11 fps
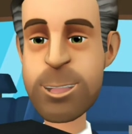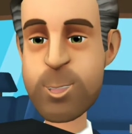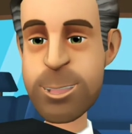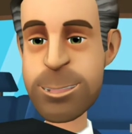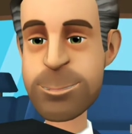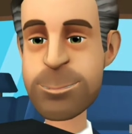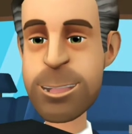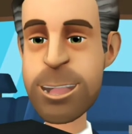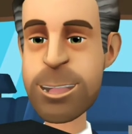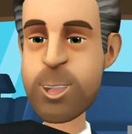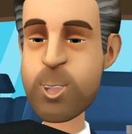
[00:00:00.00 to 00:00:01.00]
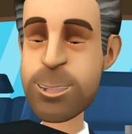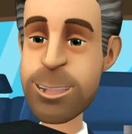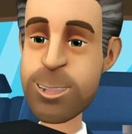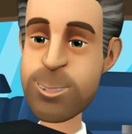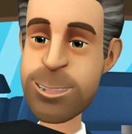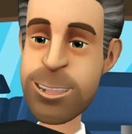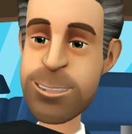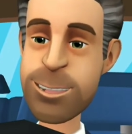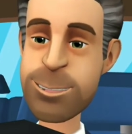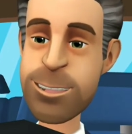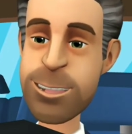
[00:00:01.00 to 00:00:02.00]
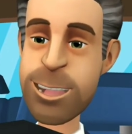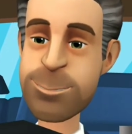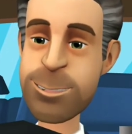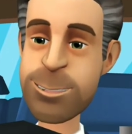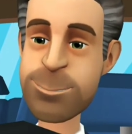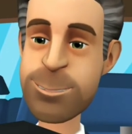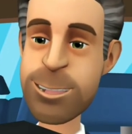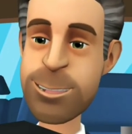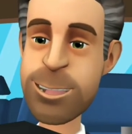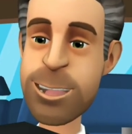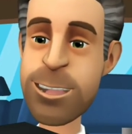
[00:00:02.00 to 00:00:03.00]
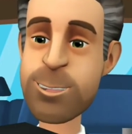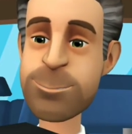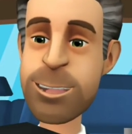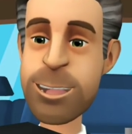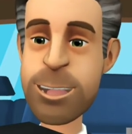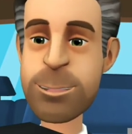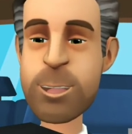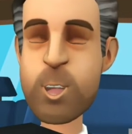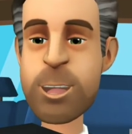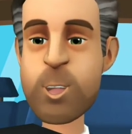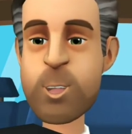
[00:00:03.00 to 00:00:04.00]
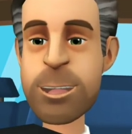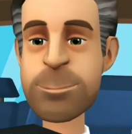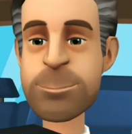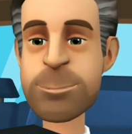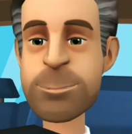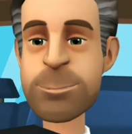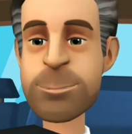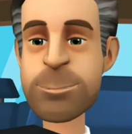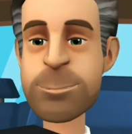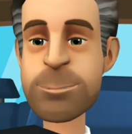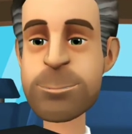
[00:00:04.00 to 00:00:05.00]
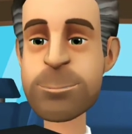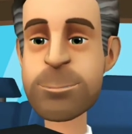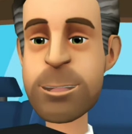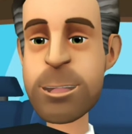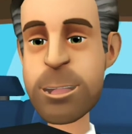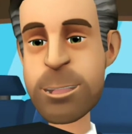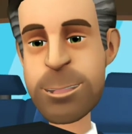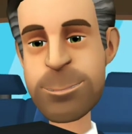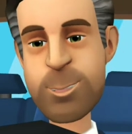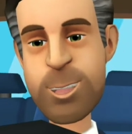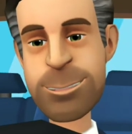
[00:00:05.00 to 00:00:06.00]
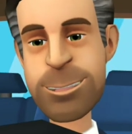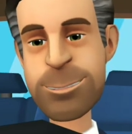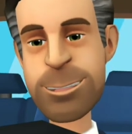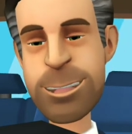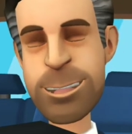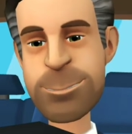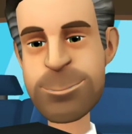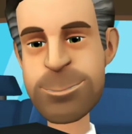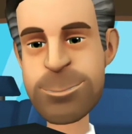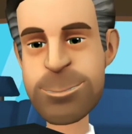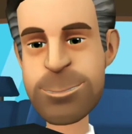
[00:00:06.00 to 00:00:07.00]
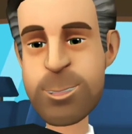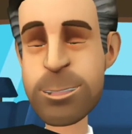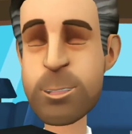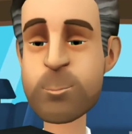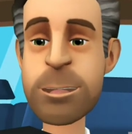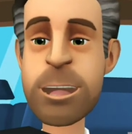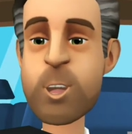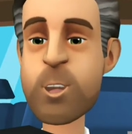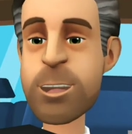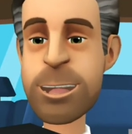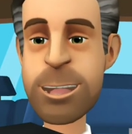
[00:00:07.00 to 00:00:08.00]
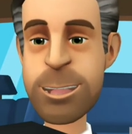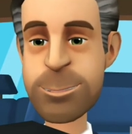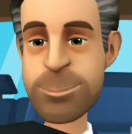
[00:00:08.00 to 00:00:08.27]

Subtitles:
owner, introducing yourself and giving them some basic information about your trip. This is an important step, so don't be too vague.